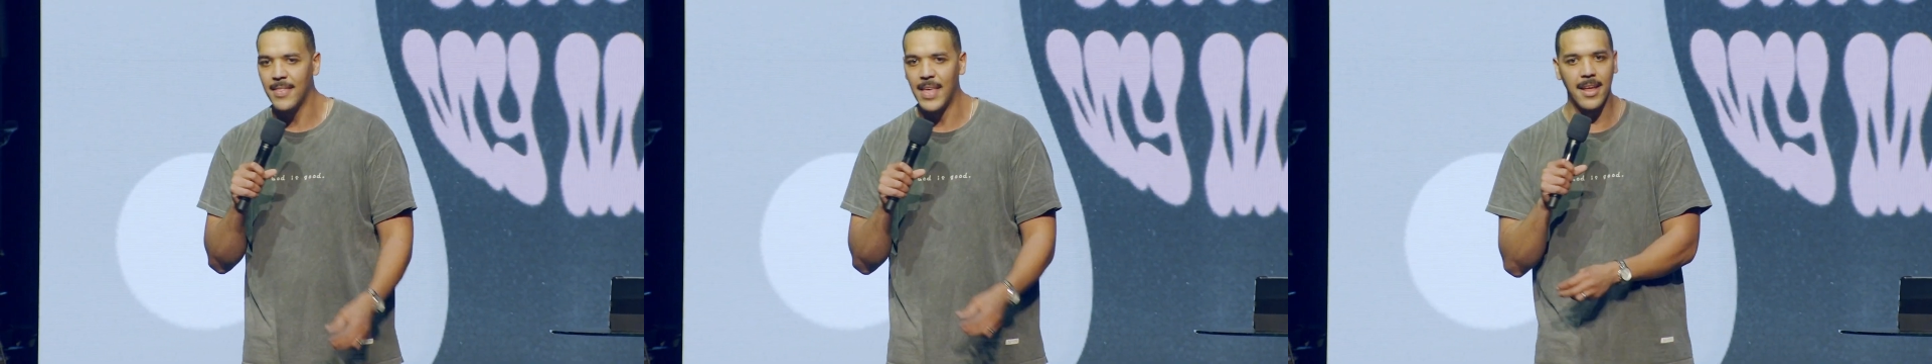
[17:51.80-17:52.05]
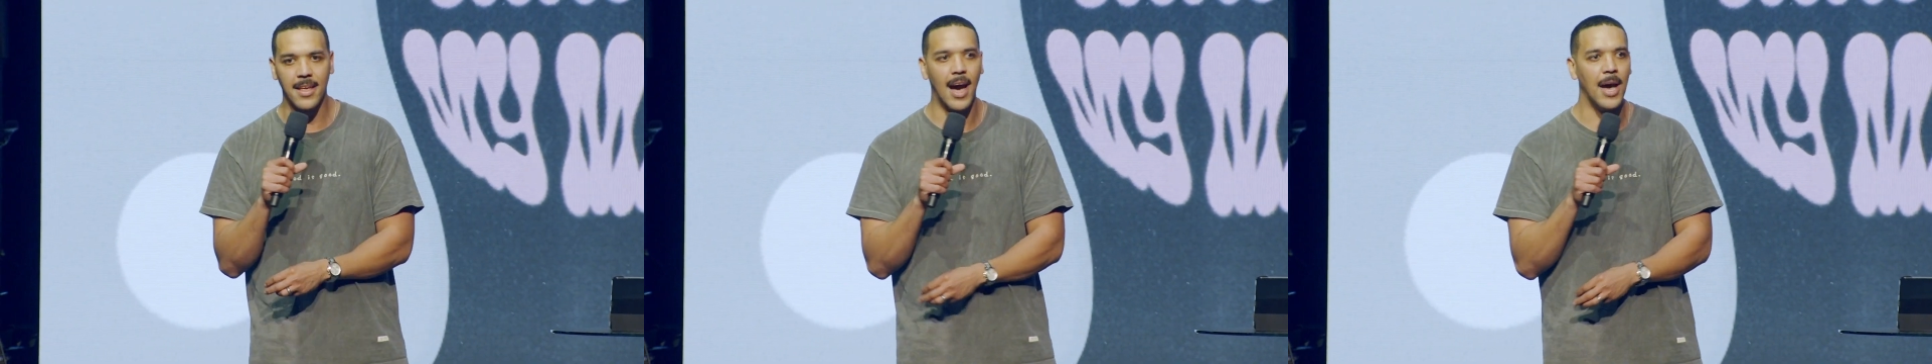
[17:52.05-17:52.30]

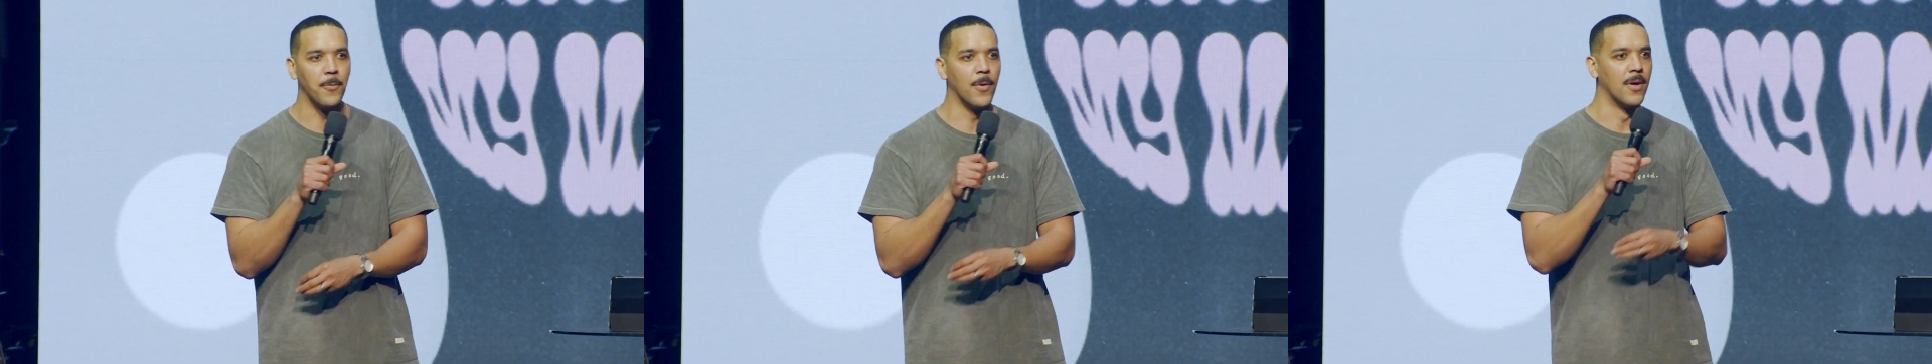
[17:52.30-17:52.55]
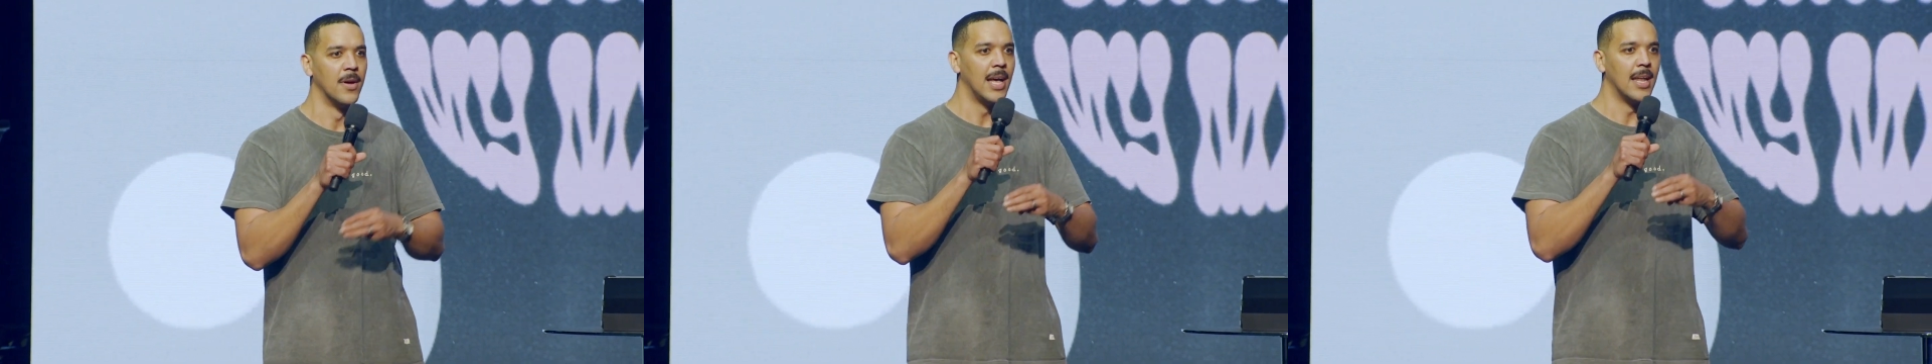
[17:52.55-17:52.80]
that God
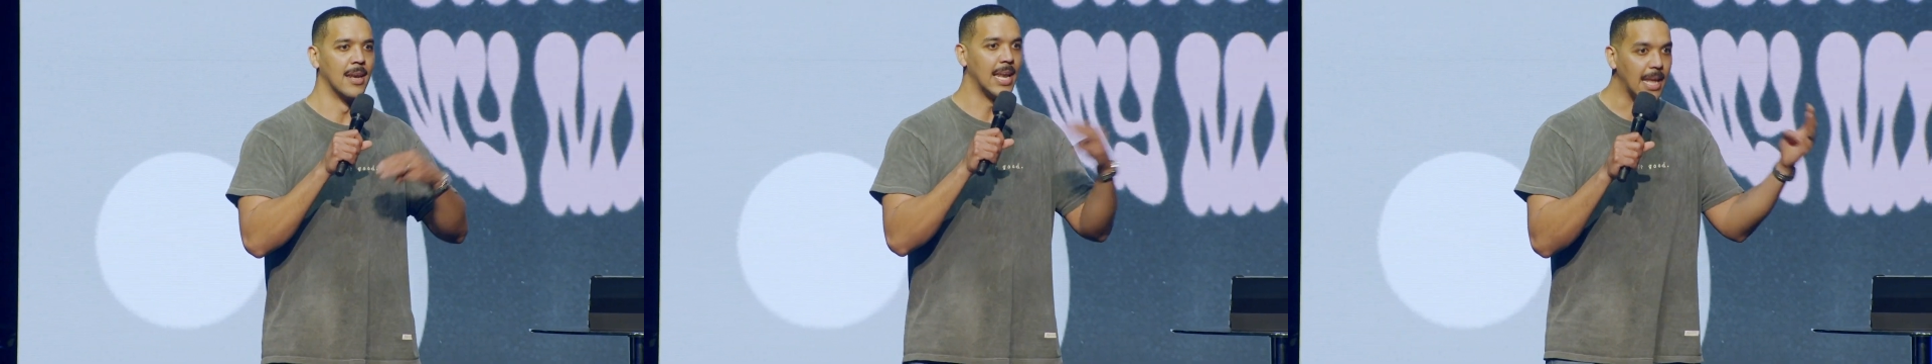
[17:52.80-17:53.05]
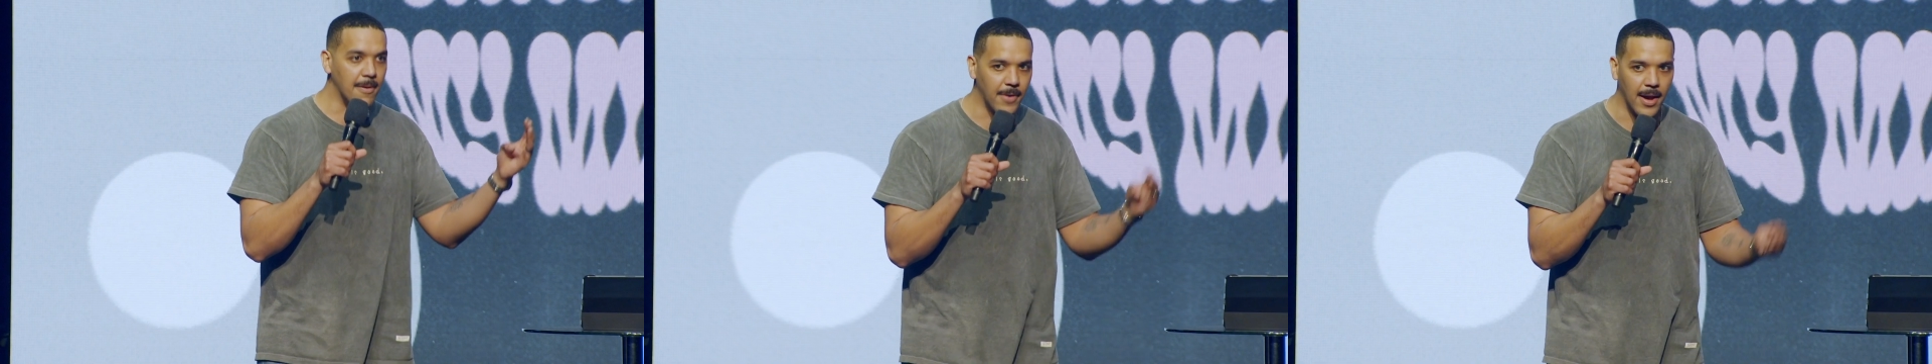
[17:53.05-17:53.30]
will
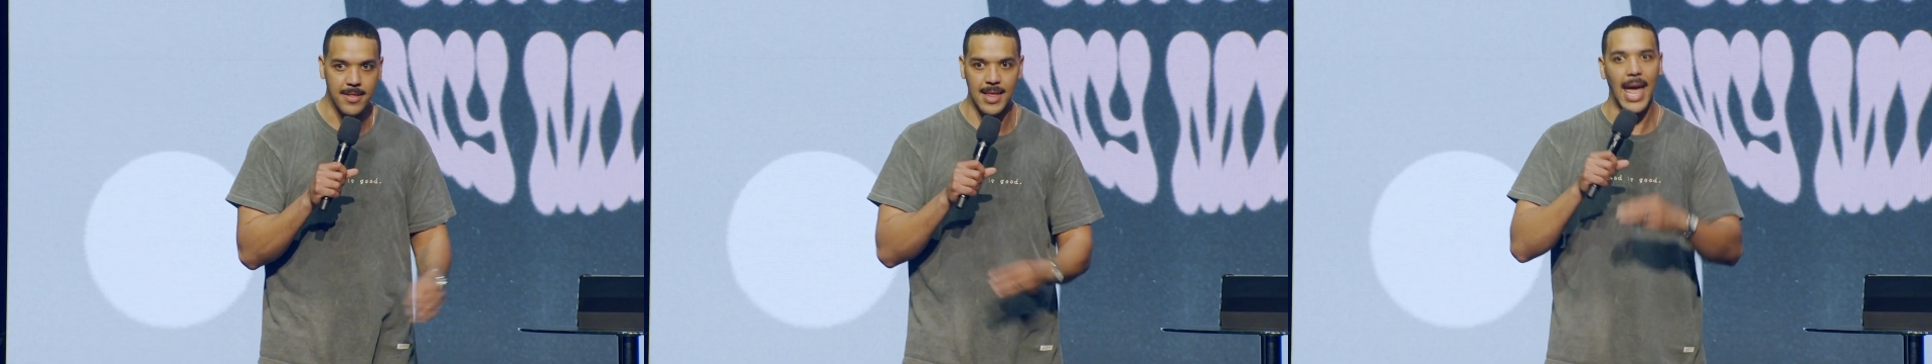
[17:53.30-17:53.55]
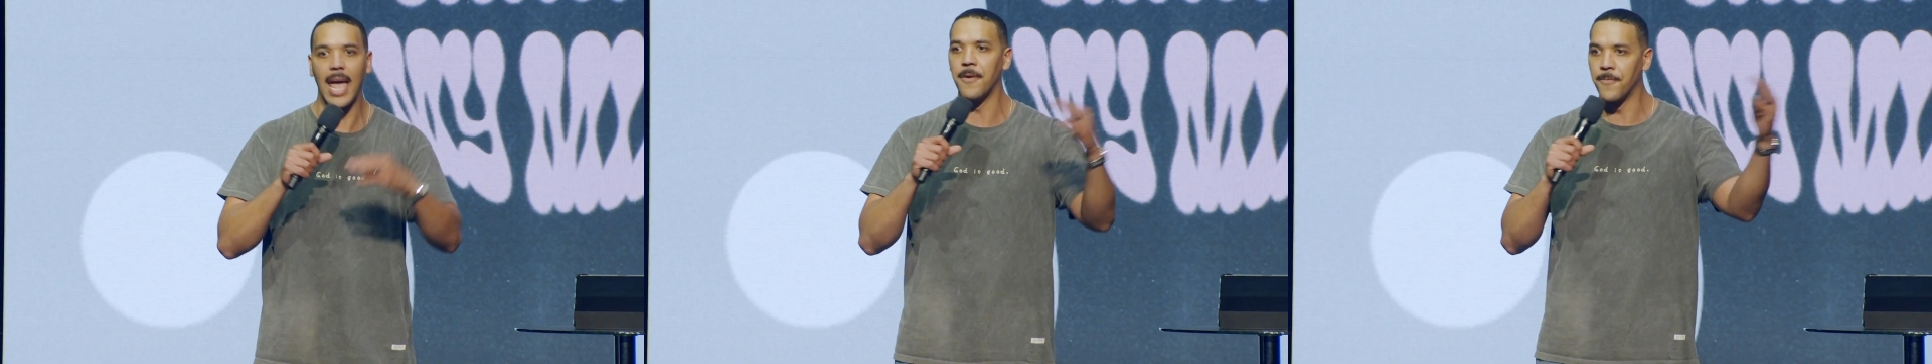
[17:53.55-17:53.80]
leave us
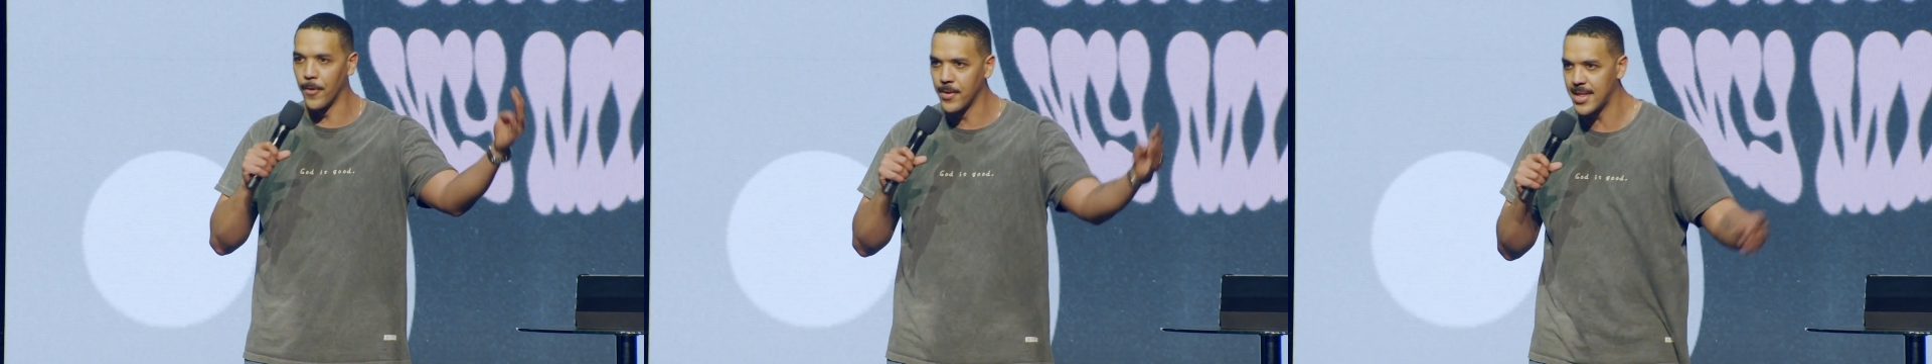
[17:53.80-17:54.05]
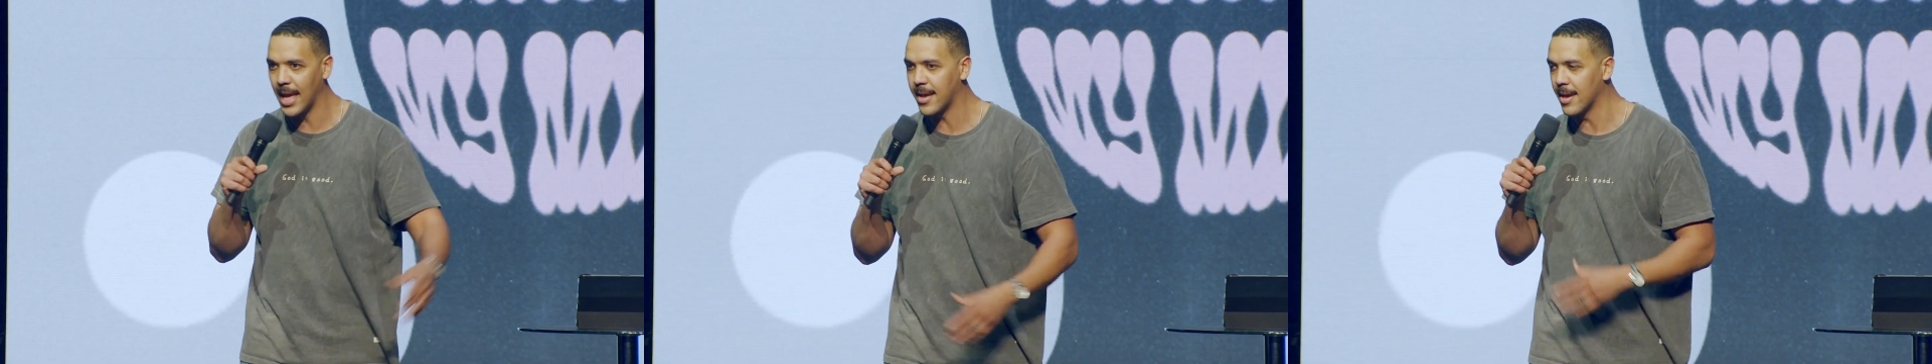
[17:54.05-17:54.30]
and
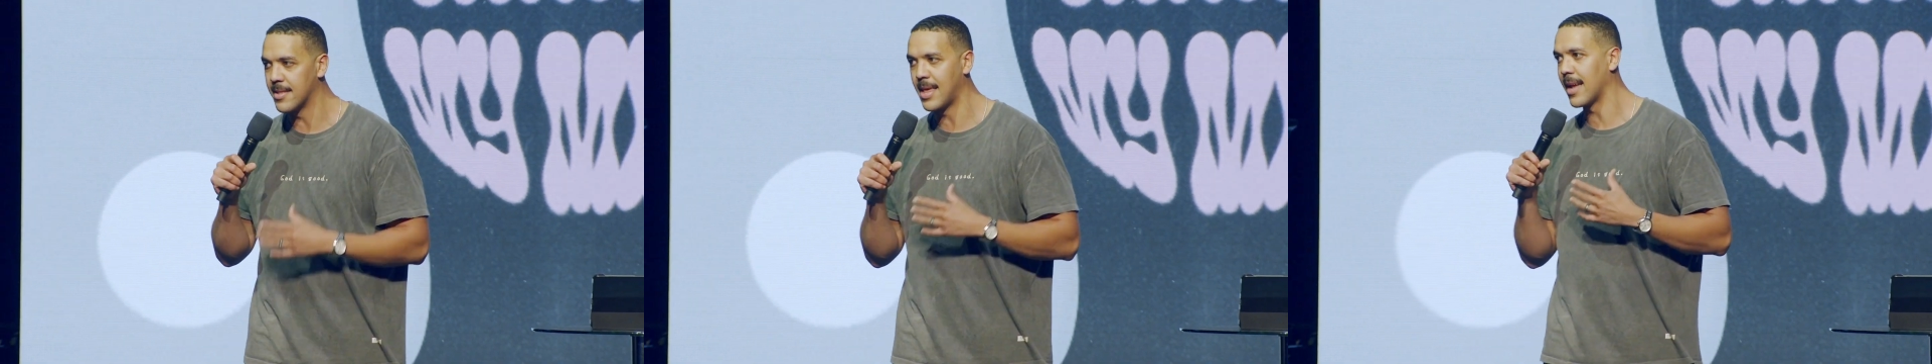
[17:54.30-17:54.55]
forsake us,